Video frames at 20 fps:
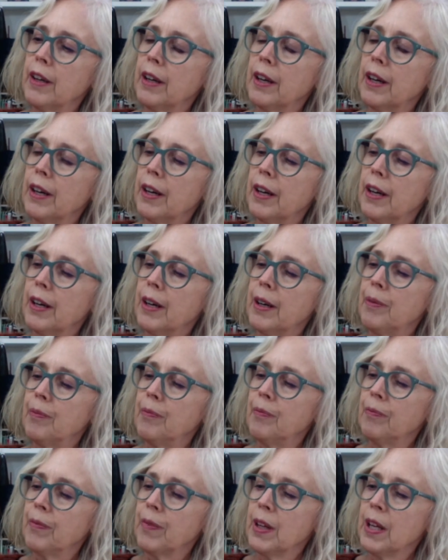
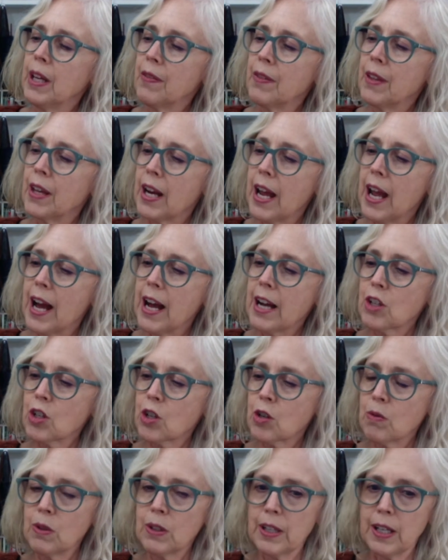that I
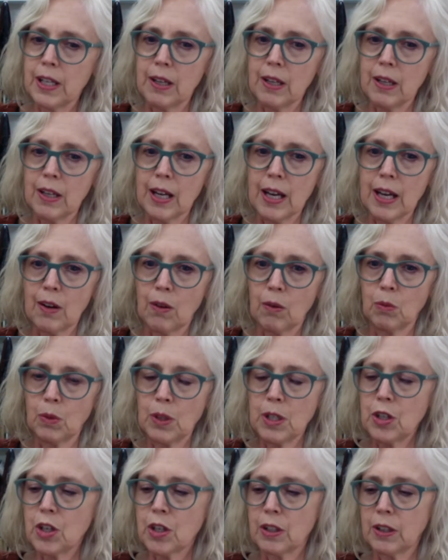actually had
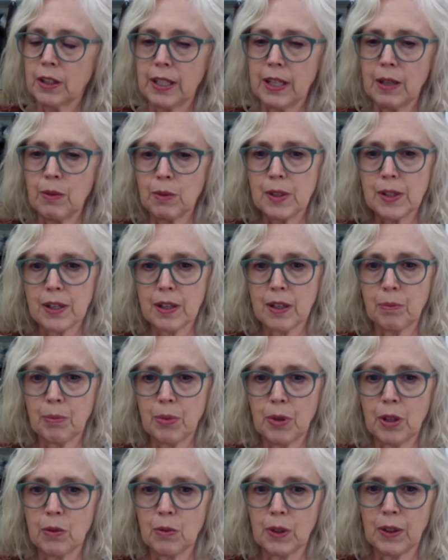originally was going to
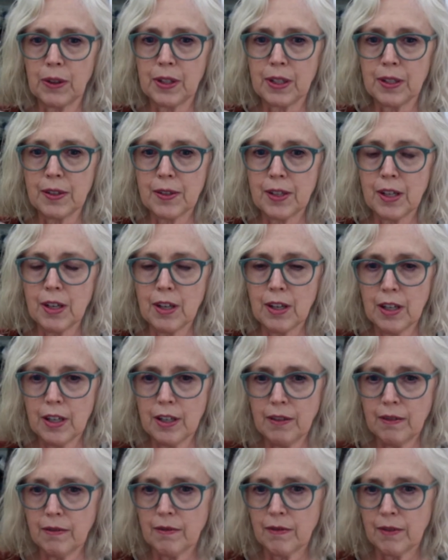put with this
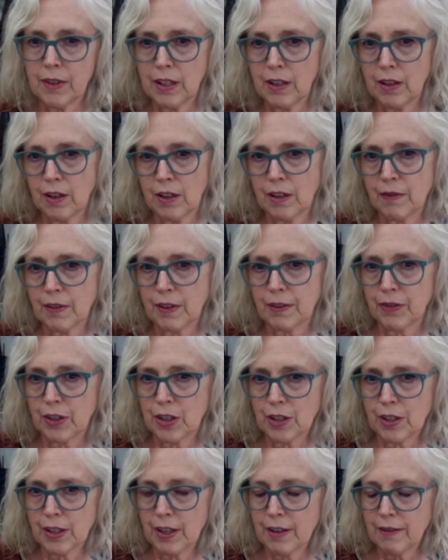yarn, the yarn of the
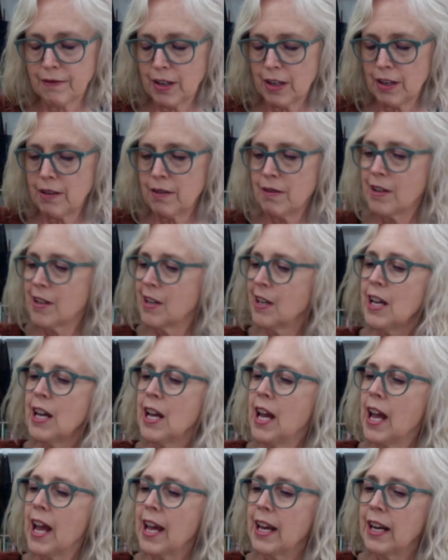first love note,
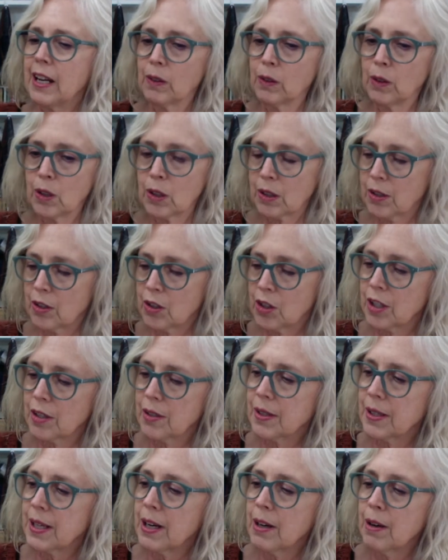and it looked
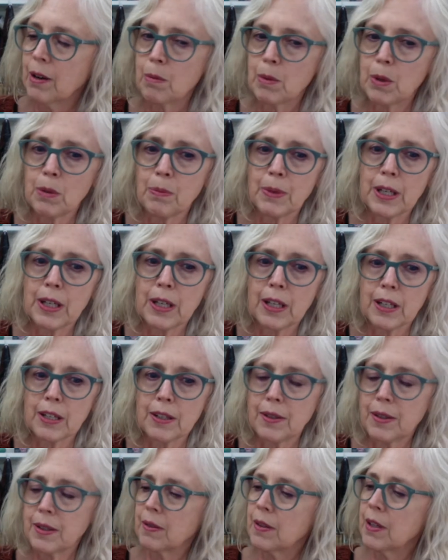just terrible
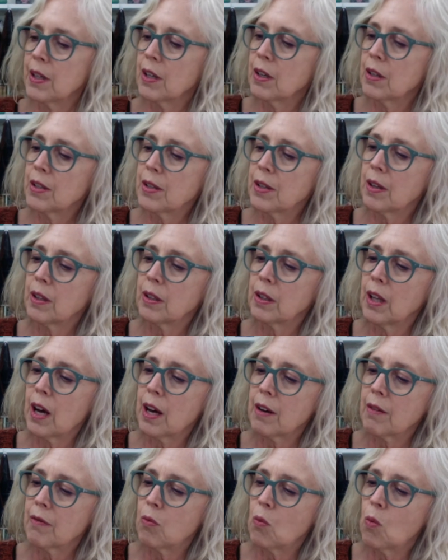because there's a lot
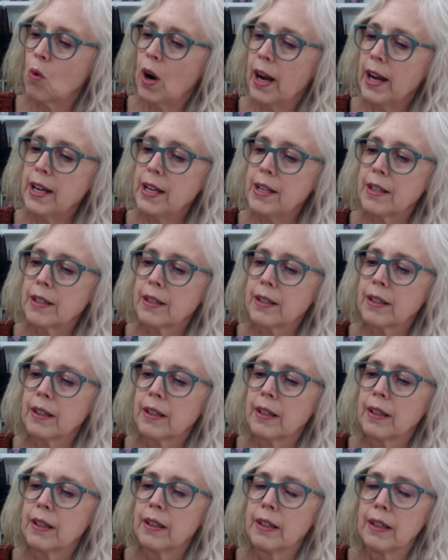of white
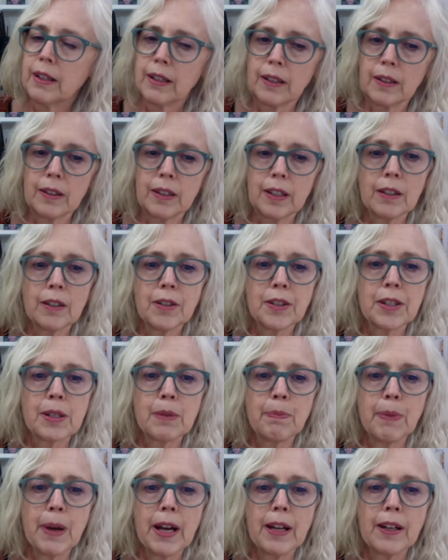little
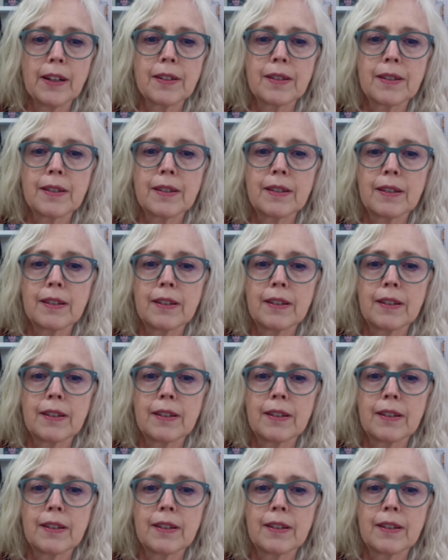specks